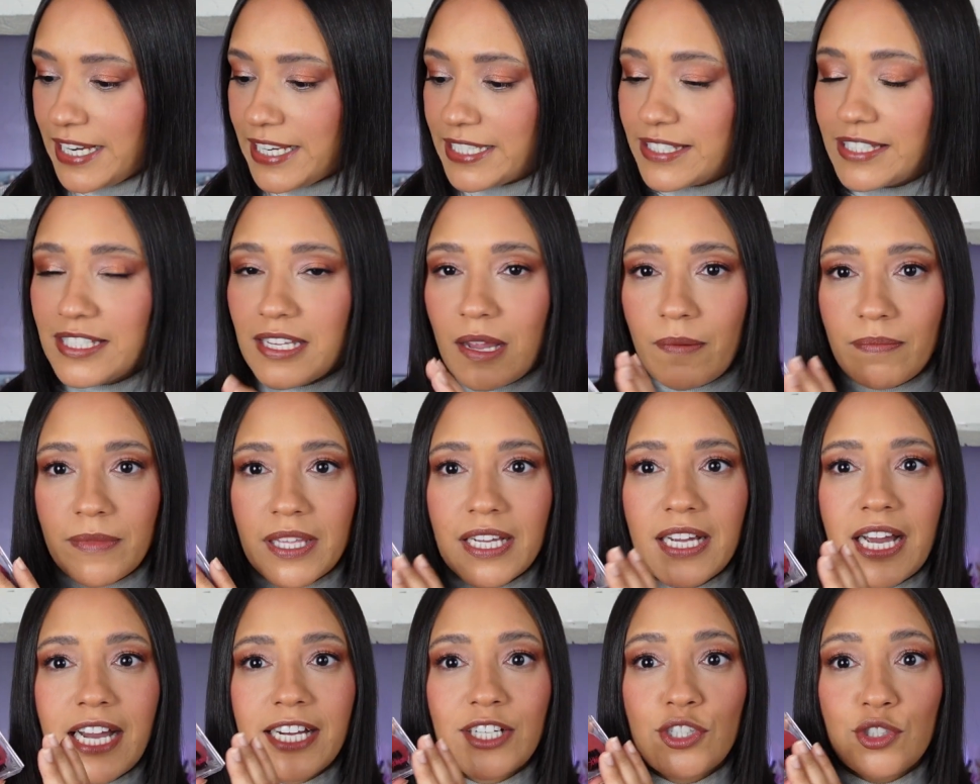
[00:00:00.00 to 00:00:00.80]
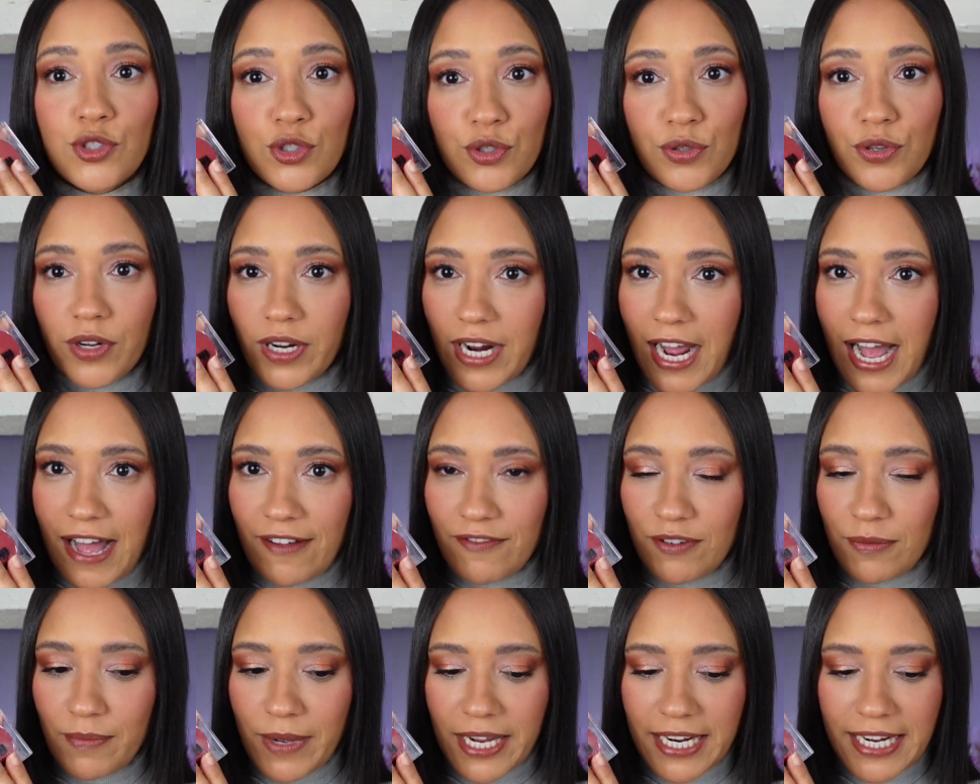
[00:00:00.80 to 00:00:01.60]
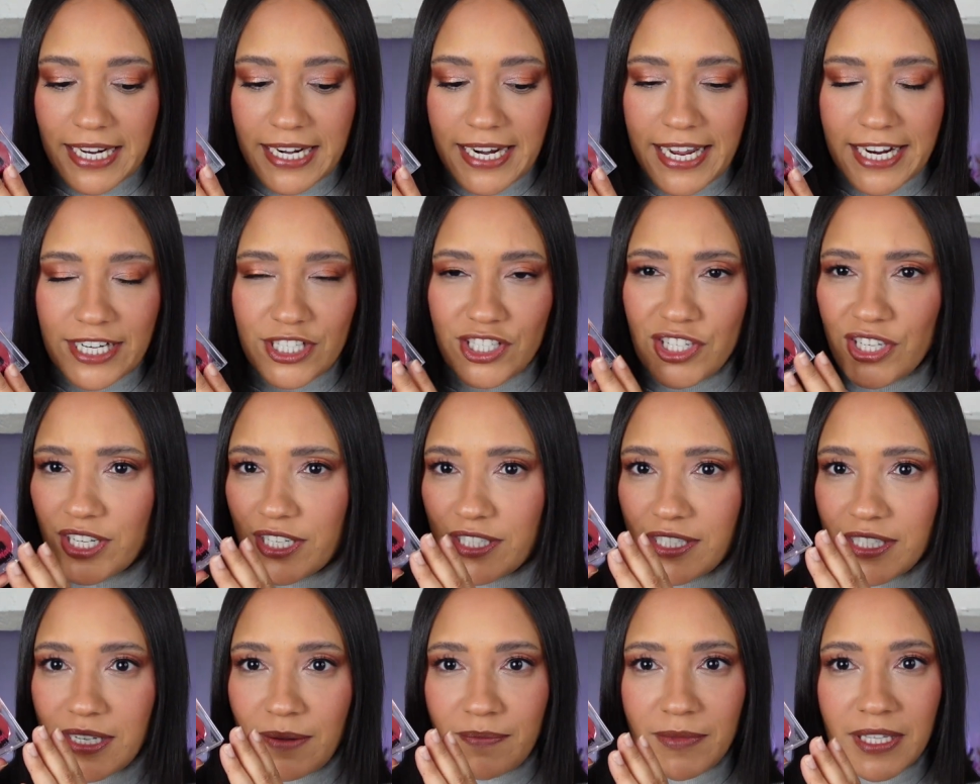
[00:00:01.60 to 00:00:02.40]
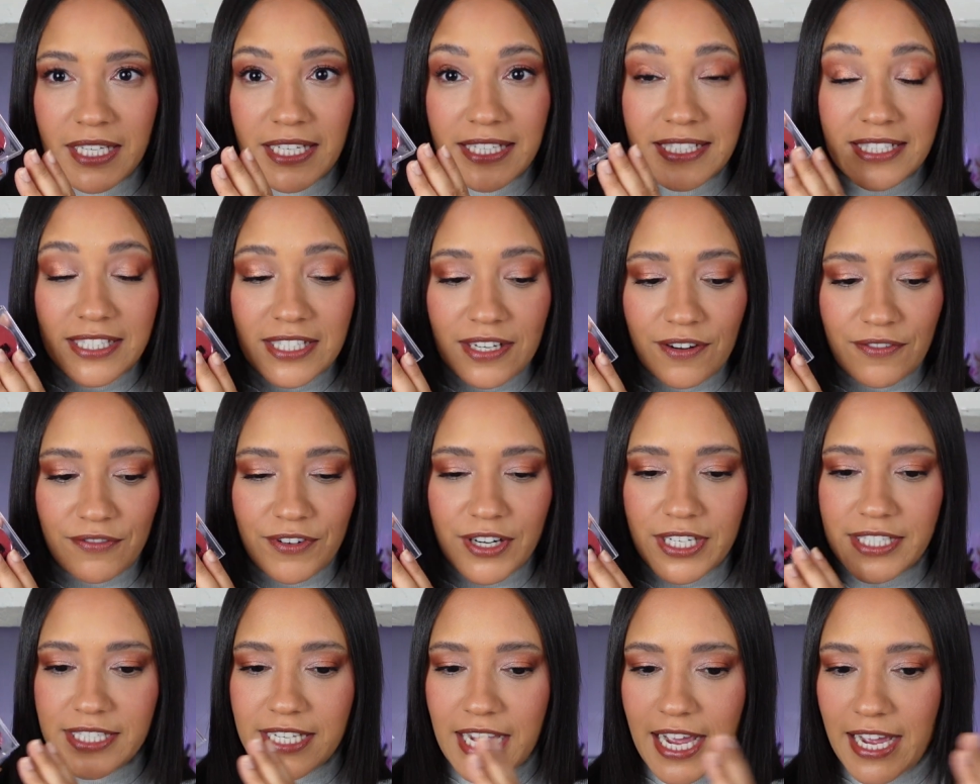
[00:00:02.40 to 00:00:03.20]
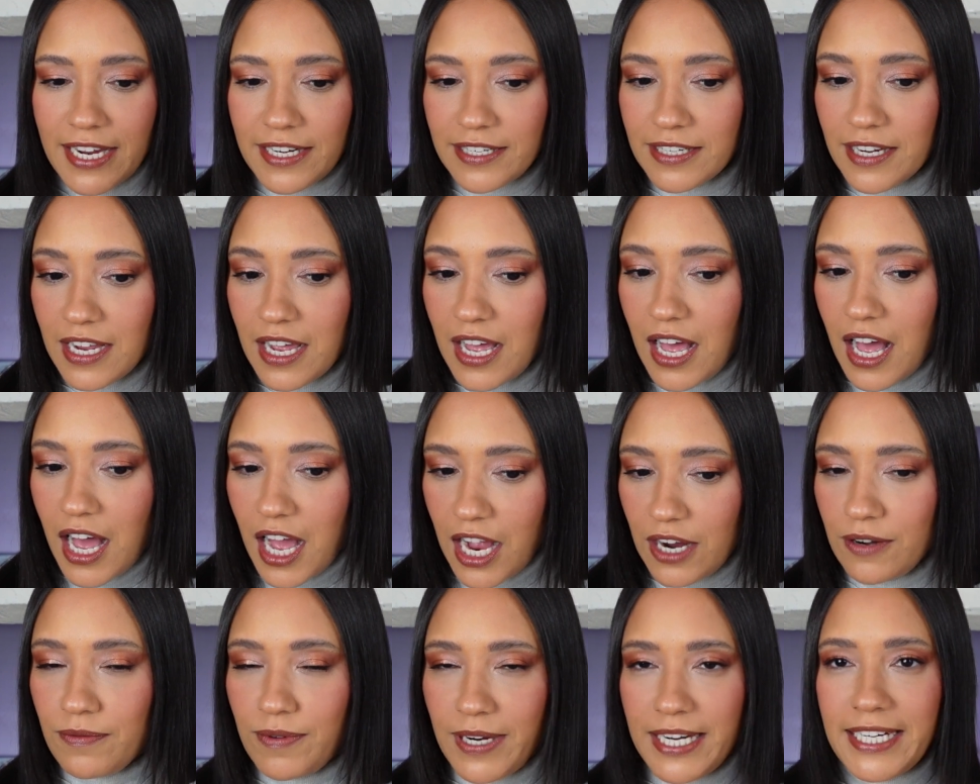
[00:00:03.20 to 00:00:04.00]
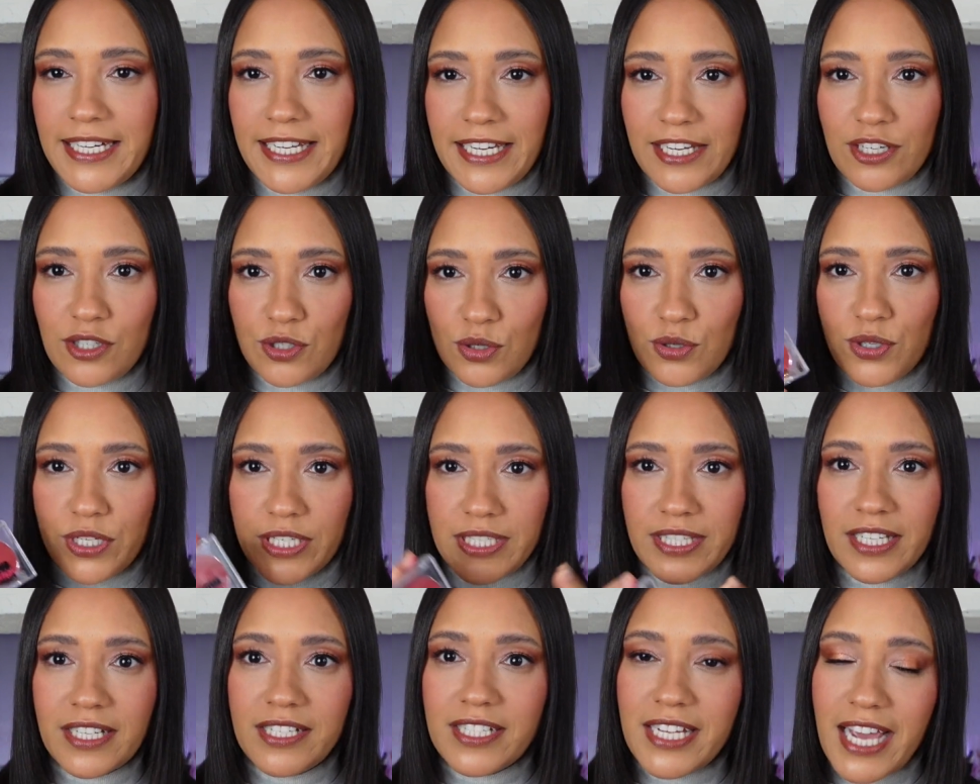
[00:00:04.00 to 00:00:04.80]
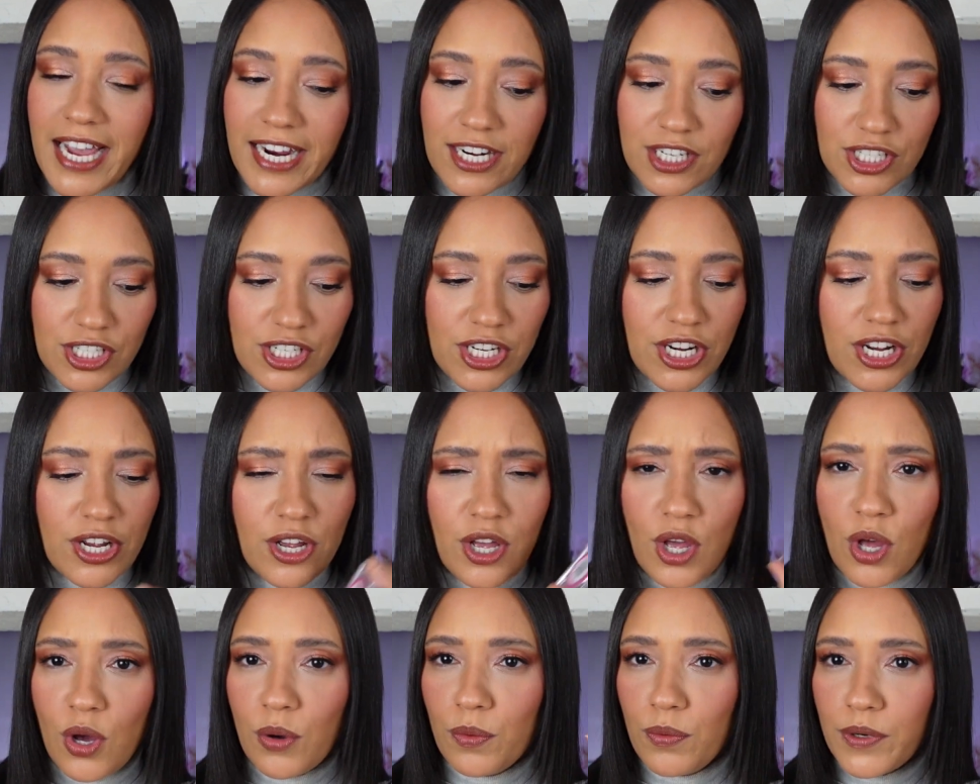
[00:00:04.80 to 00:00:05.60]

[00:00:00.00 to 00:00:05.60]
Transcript: It's something I do not have in my collection. It's something different and I really enjoyed the texture.